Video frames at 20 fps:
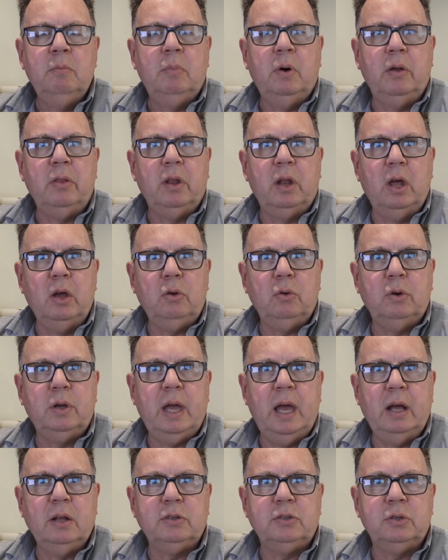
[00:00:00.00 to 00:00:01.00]
by the local
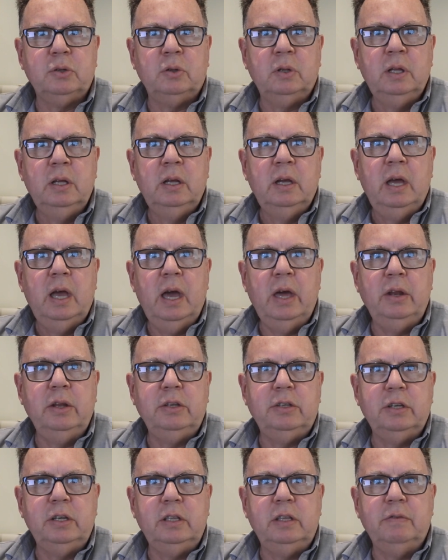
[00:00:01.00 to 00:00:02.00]
council and
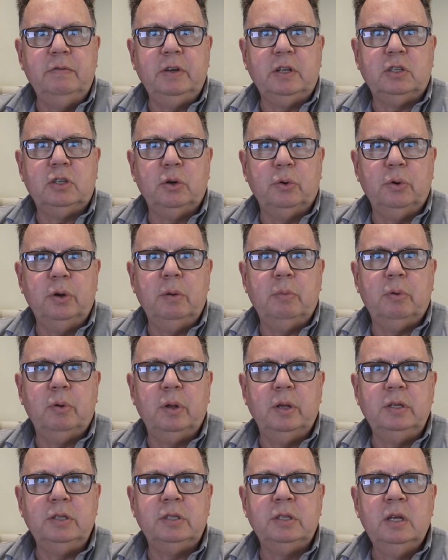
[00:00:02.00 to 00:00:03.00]
indeed the Victoria
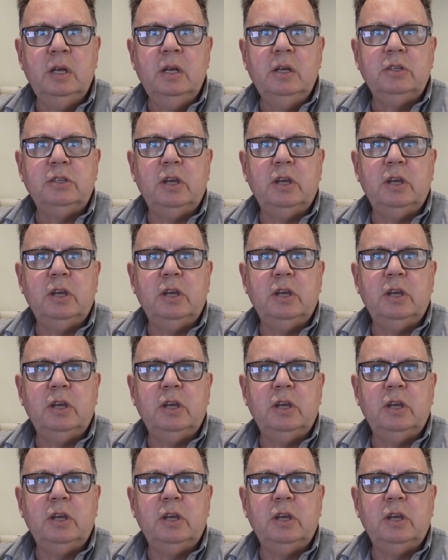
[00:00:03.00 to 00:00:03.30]
Police.